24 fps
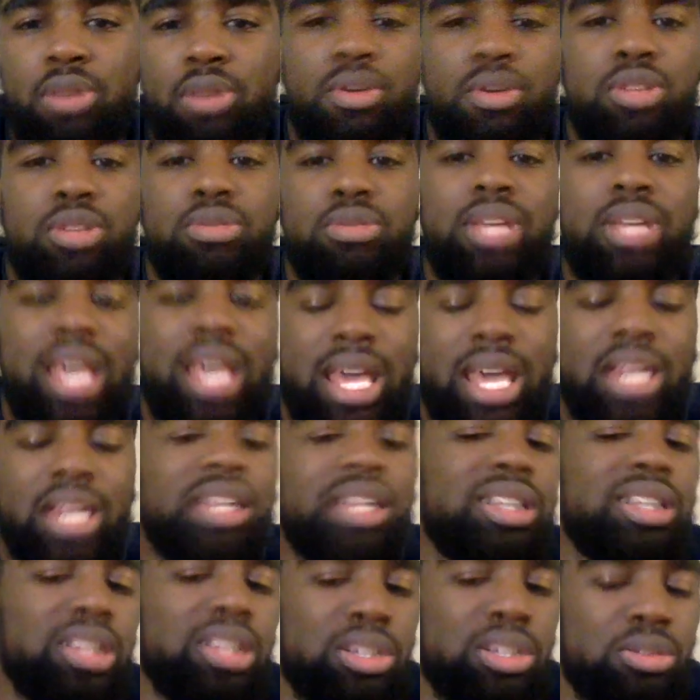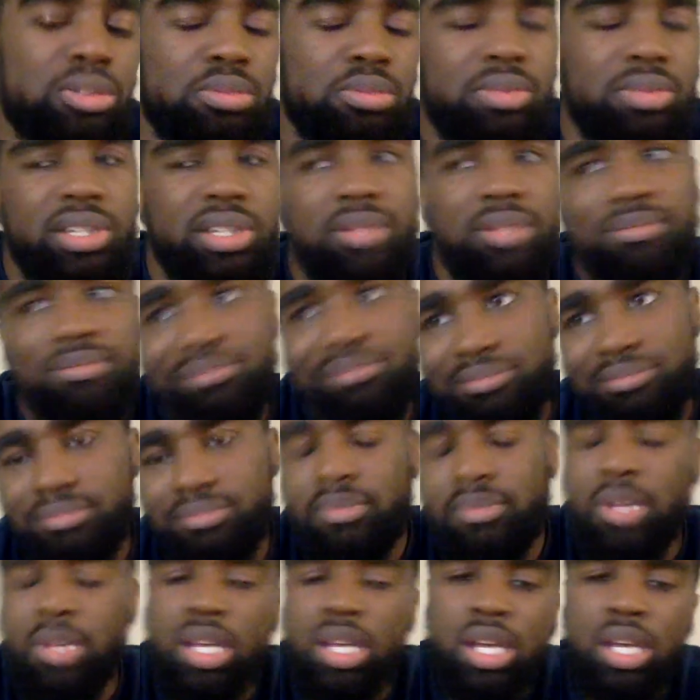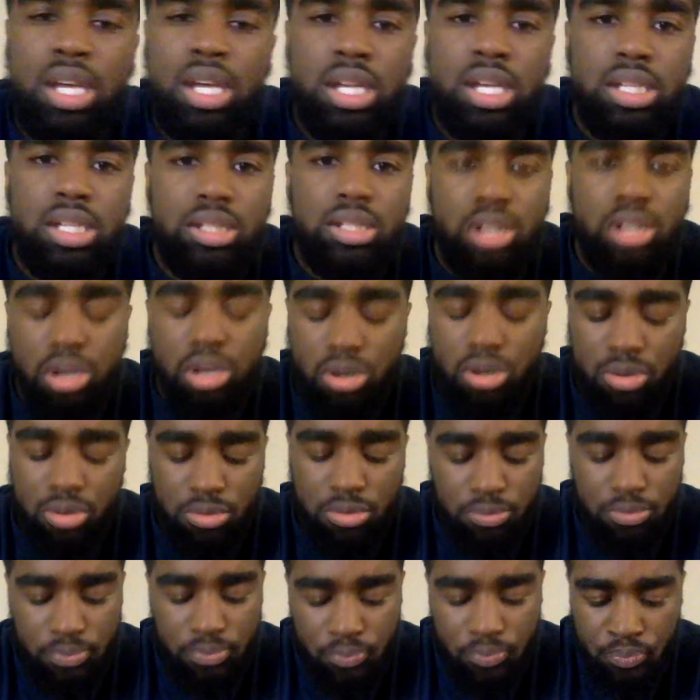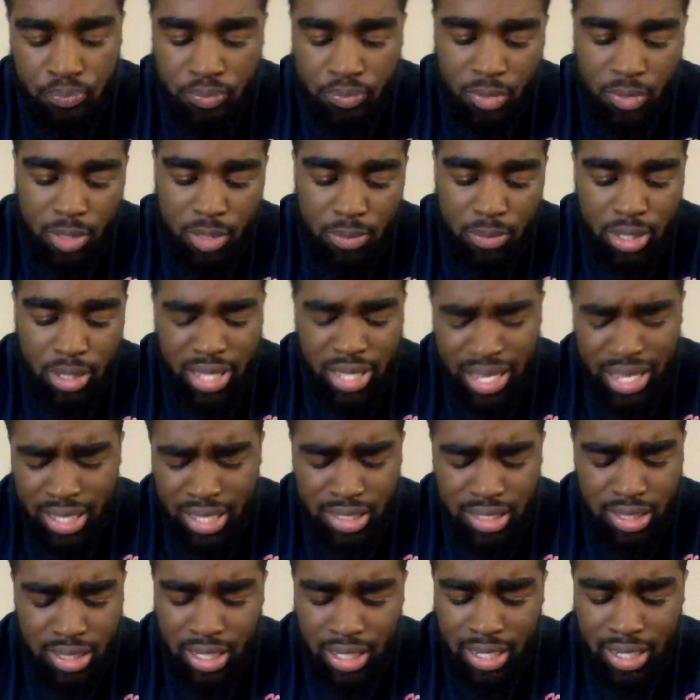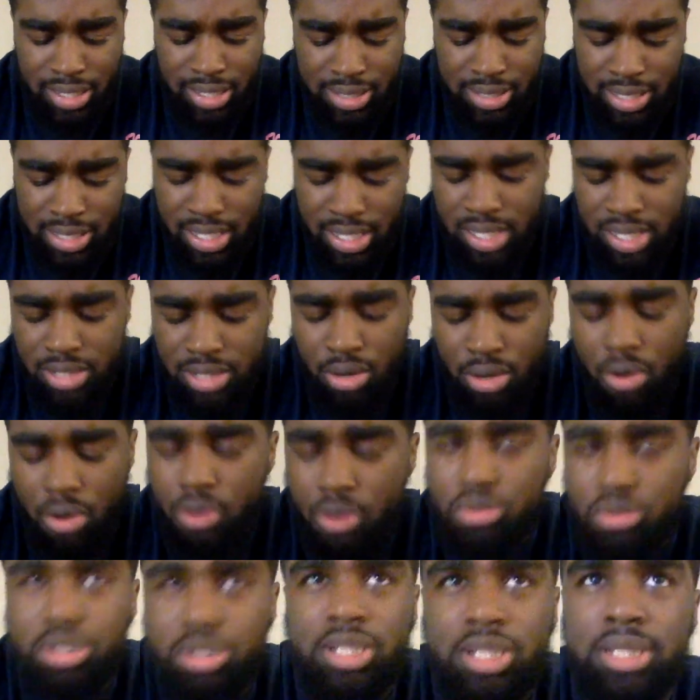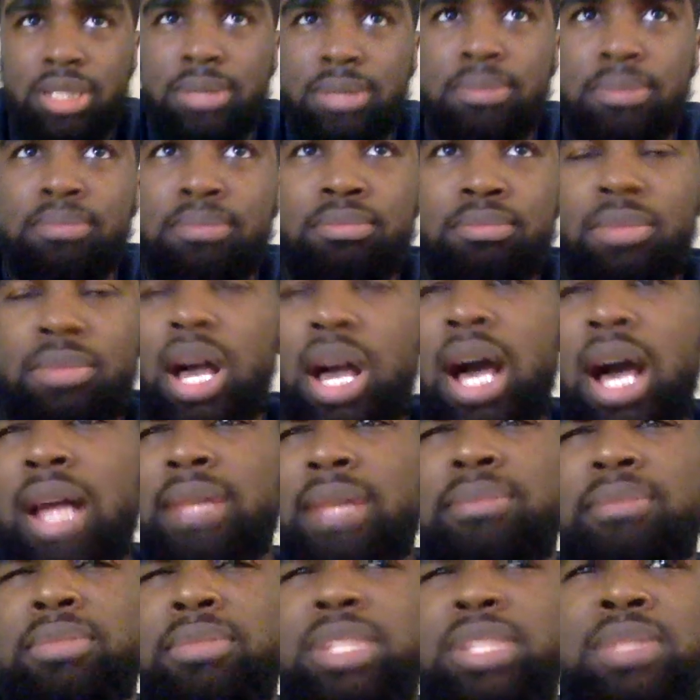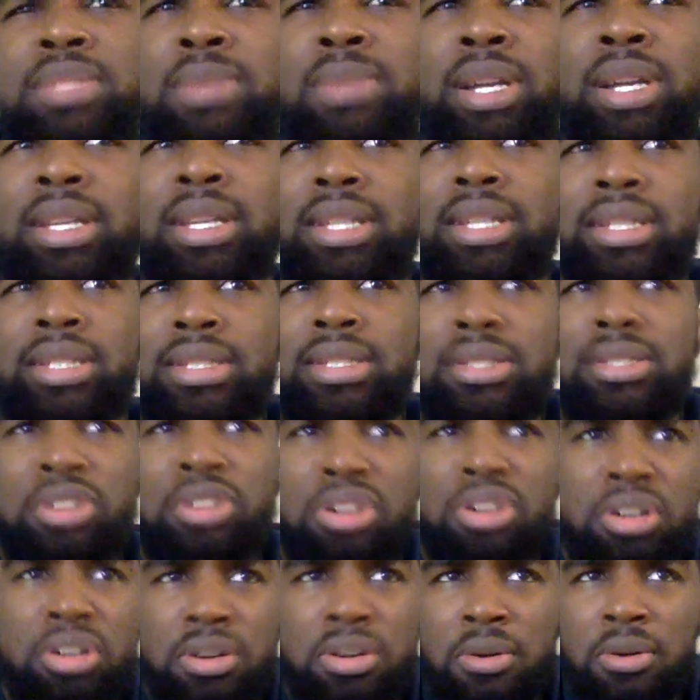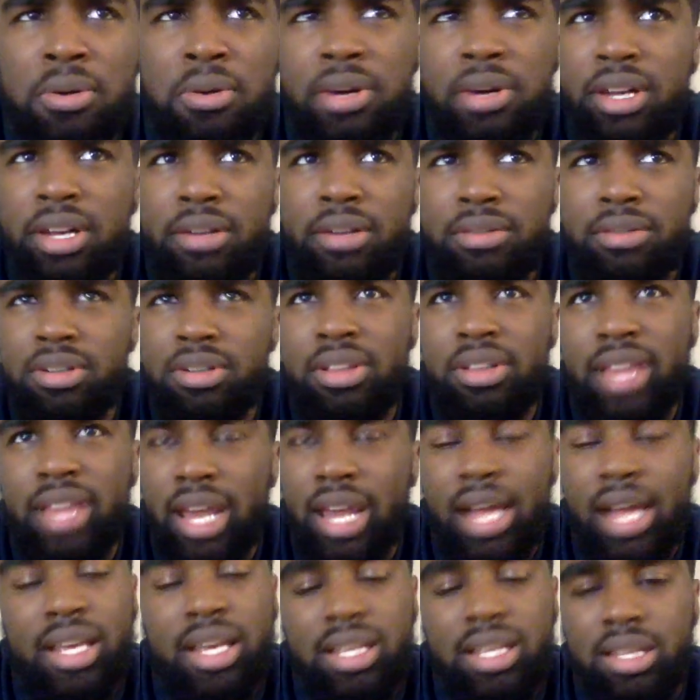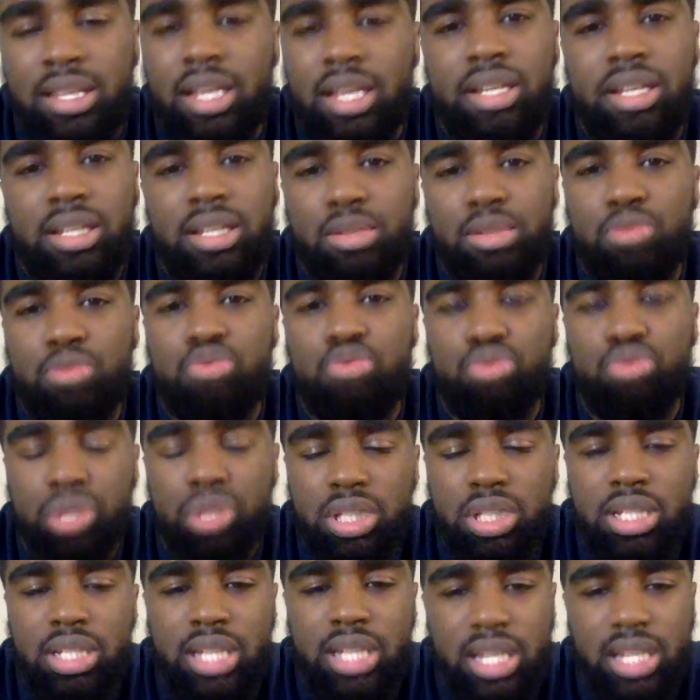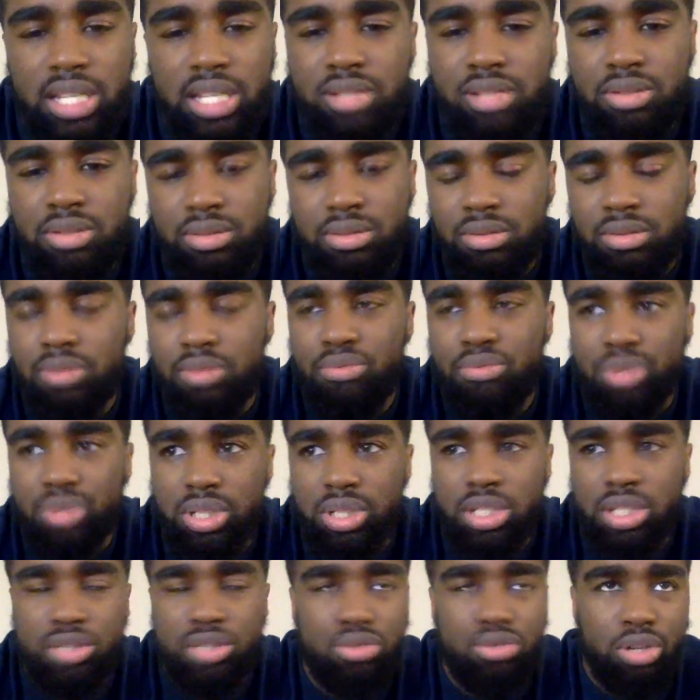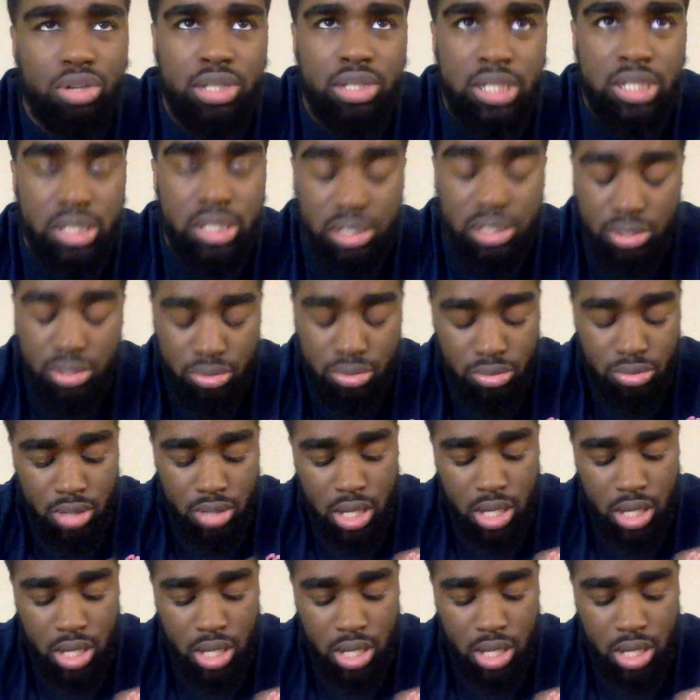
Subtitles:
where you can a little bit. So, but yeah, like I said, it's only I Miss My Niggas song or whatever that I can like really get into and really enjoy listening to.